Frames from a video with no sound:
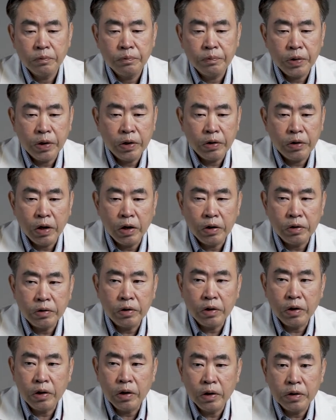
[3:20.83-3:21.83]

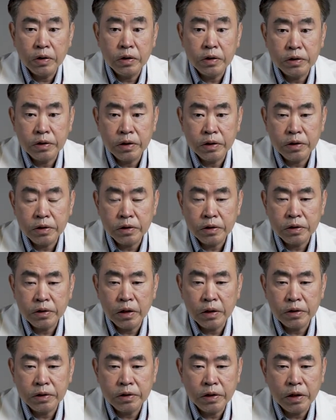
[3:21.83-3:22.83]
Para-alcohol is
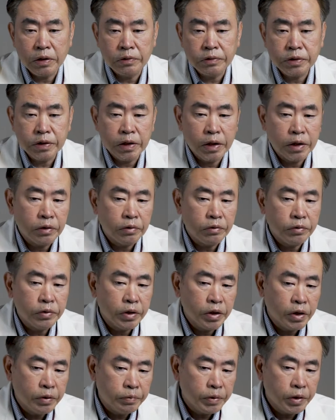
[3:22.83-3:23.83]
a cell cycle
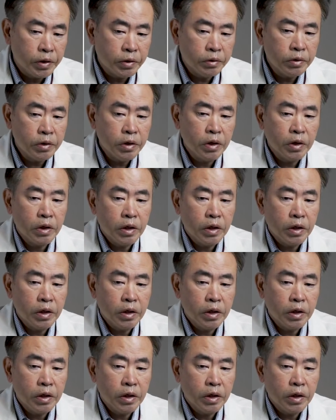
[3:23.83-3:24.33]
inhibitor,